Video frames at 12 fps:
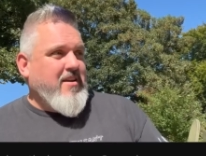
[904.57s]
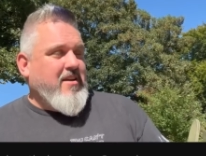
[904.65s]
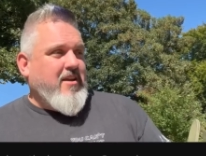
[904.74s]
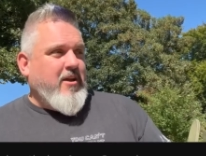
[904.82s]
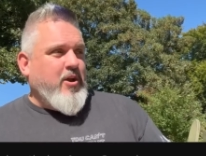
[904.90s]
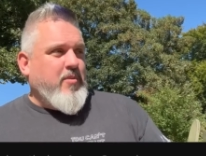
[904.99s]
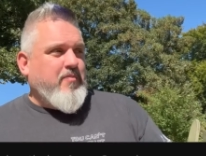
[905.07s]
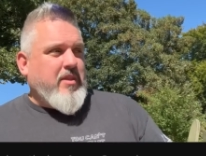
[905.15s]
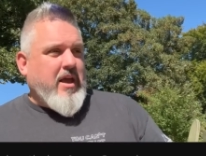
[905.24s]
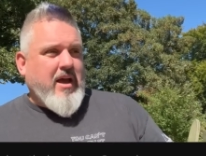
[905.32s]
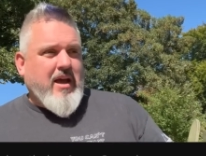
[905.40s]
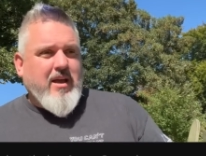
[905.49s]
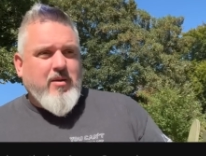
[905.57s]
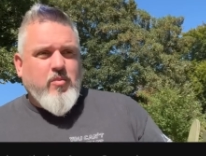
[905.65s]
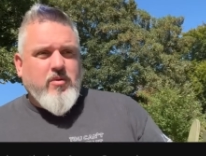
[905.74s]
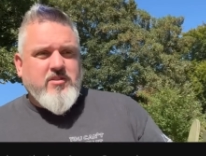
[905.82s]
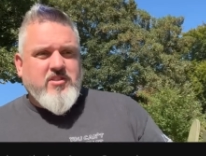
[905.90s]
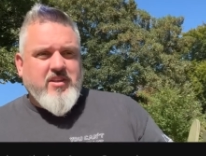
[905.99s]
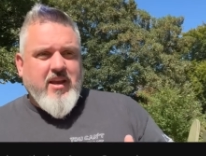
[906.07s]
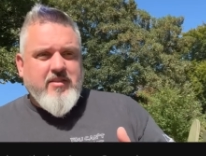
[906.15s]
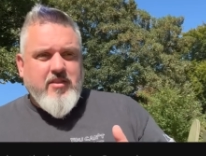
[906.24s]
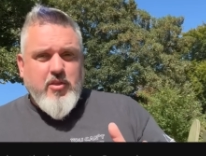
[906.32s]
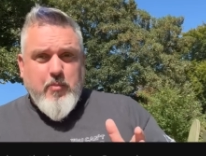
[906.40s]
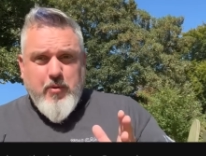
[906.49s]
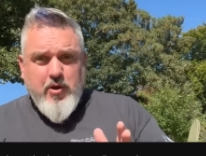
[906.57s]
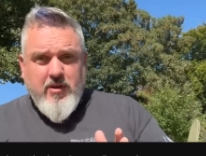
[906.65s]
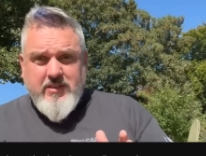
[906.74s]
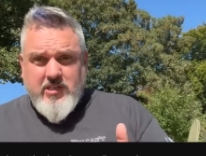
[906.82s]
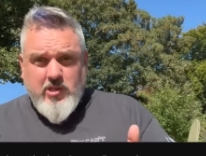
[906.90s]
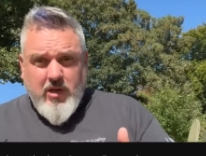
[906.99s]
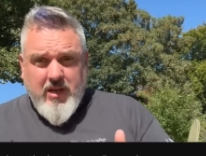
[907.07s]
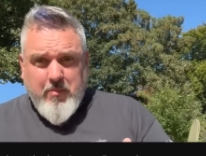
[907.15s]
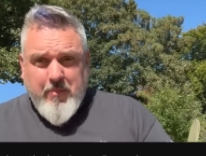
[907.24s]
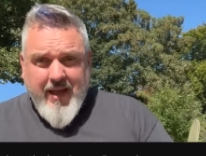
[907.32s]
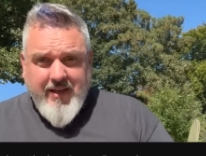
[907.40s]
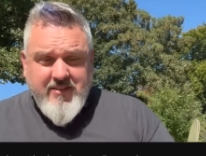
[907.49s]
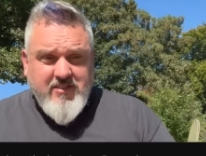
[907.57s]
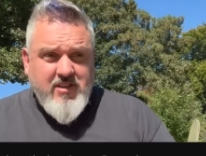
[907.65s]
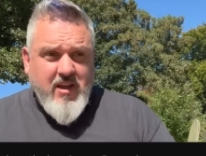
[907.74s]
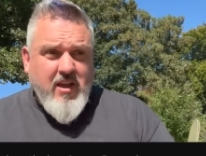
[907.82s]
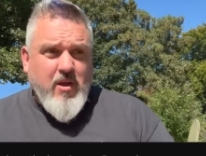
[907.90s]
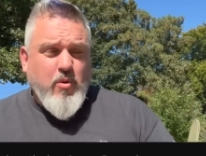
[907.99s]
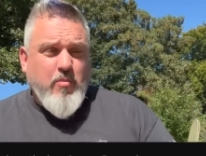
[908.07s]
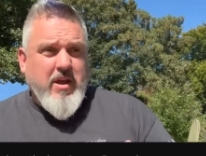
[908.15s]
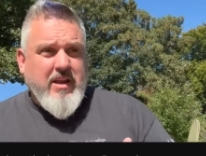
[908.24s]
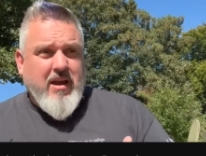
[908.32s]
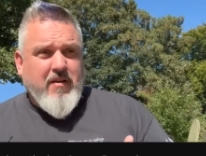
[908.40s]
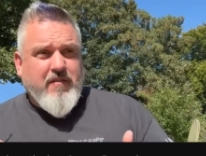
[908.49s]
I was saying that the purses or little bags were made out of